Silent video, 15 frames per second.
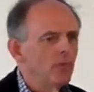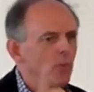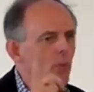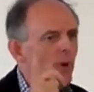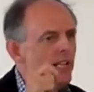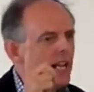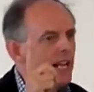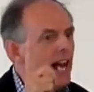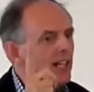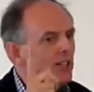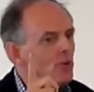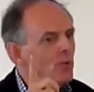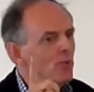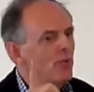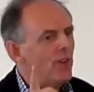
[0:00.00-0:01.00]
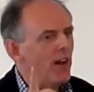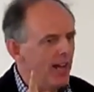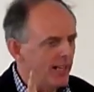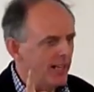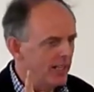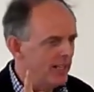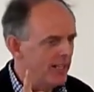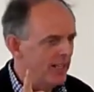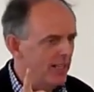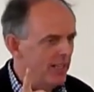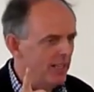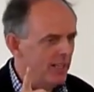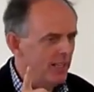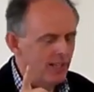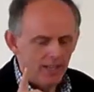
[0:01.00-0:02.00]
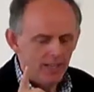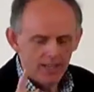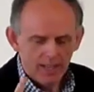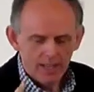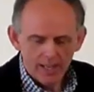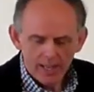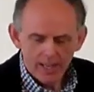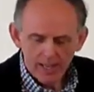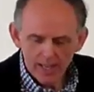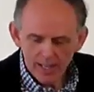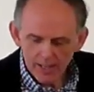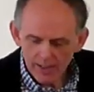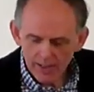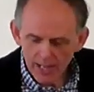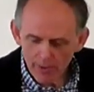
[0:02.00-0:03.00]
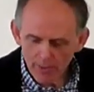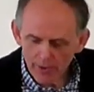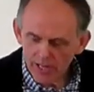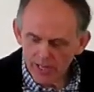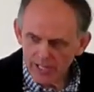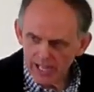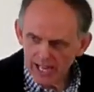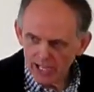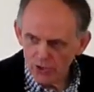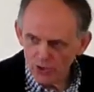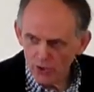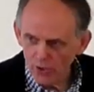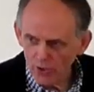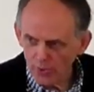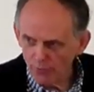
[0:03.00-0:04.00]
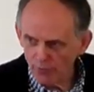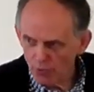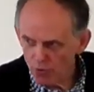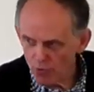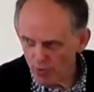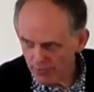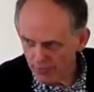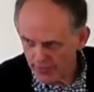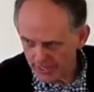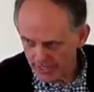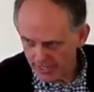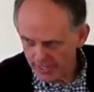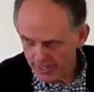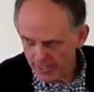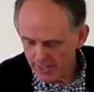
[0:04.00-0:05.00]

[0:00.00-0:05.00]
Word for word: When in actual fact, they were in danger of drifting